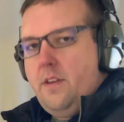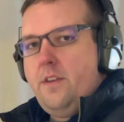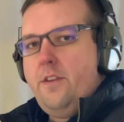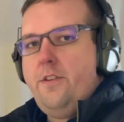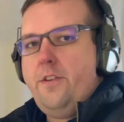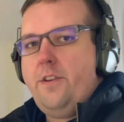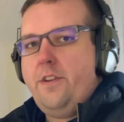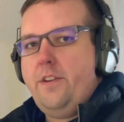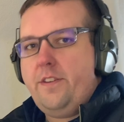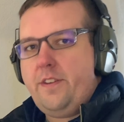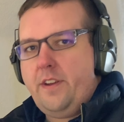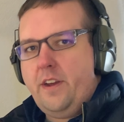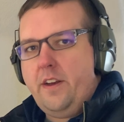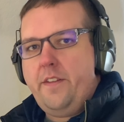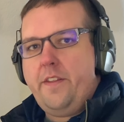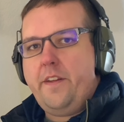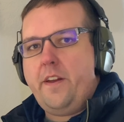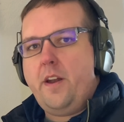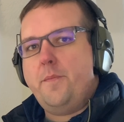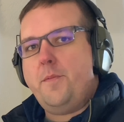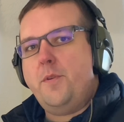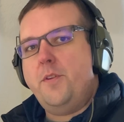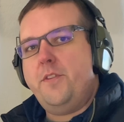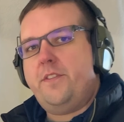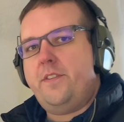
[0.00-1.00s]
You can tell that
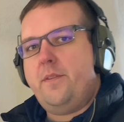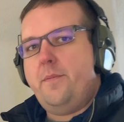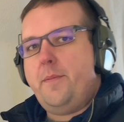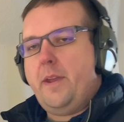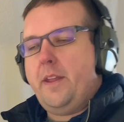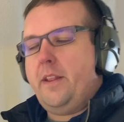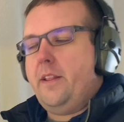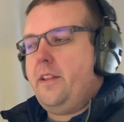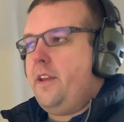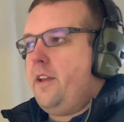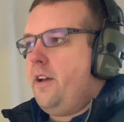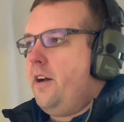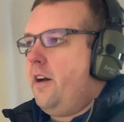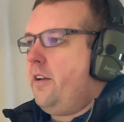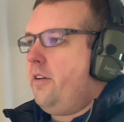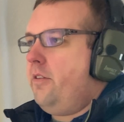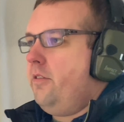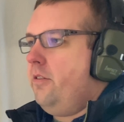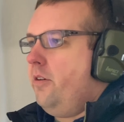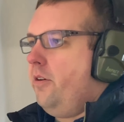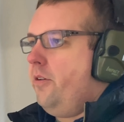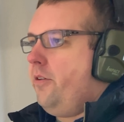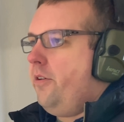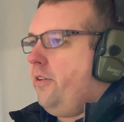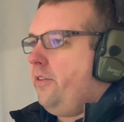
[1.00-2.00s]
I'm used to mainly auto
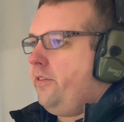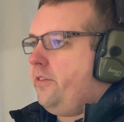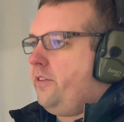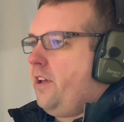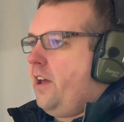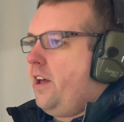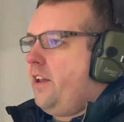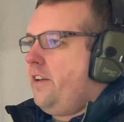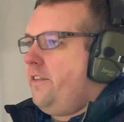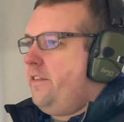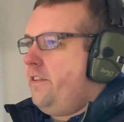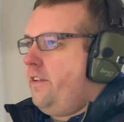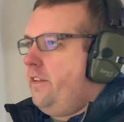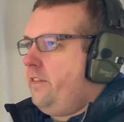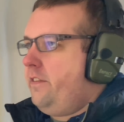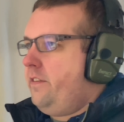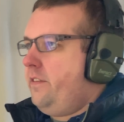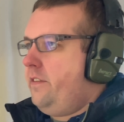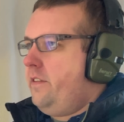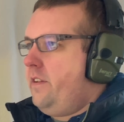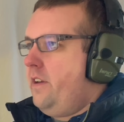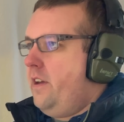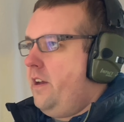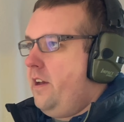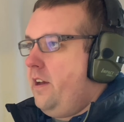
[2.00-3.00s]
loaders that
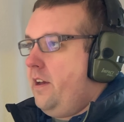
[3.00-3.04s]
just